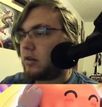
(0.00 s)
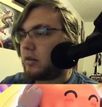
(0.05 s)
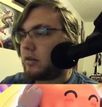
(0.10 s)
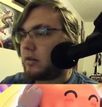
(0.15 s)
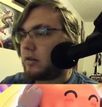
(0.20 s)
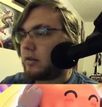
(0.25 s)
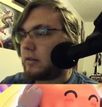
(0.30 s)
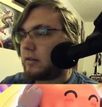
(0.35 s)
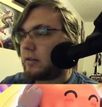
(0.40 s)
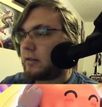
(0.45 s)

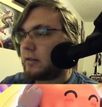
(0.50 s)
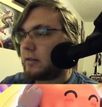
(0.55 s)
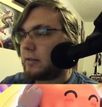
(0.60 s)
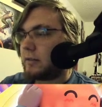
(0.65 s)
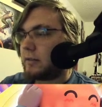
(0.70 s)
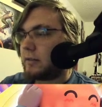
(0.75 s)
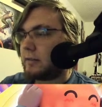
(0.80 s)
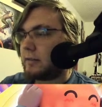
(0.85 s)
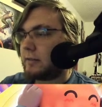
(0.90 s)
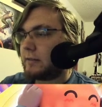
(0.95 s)

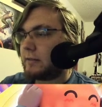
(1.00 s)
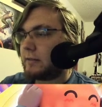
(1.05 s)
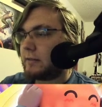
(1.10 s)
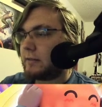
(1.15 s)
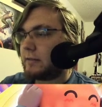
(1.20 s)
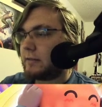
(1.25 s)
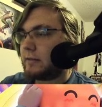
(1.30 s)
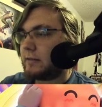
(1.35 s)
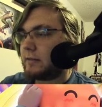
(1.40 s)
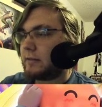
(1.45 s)

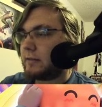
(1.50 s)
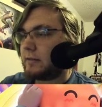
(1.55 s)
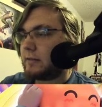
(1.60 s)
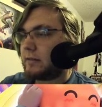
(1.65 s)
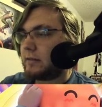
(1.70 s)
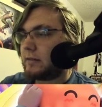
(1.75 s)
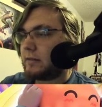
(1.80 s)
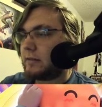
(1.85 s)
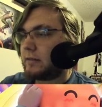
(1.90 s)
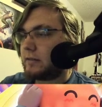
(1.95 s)

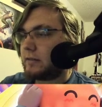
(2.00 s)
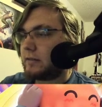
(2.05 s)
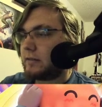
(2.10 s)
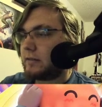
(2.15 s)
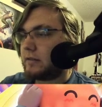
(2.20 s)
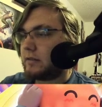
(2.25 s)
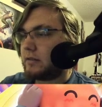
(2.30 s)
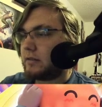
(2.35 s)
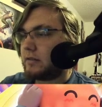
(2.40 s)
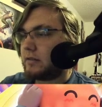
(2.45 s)

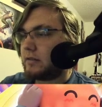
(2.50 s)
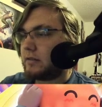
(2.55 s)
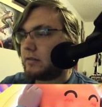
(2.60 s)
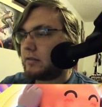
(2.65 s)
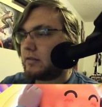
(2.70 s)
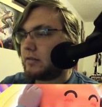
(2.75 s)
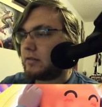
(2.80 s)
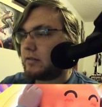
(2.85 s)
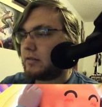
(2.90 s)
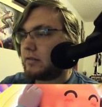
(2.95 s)

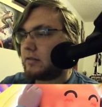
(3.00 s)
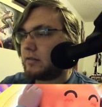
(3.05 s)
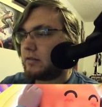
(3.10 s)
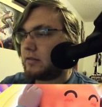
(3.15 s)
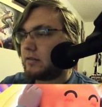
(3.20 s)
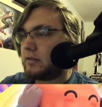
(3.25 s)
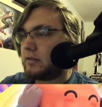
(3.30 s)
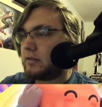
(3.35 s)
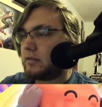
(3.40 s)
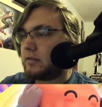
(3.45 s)

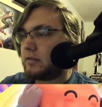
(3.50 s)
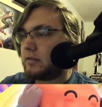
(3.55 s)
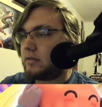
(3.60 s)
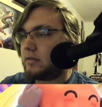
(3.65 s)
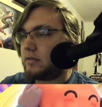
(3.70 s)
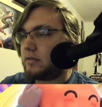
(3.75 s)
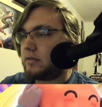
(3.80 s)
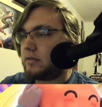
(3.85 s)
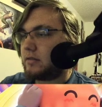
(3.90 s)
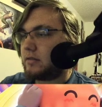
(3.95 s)

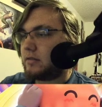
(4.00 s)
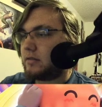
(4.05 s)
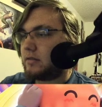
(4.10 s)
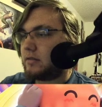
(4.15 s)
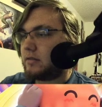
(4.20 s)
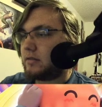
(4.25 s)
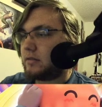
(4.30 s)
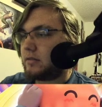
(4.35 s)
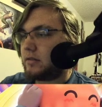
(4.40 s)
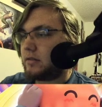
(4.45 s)

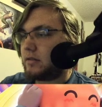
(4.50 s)
[no speech]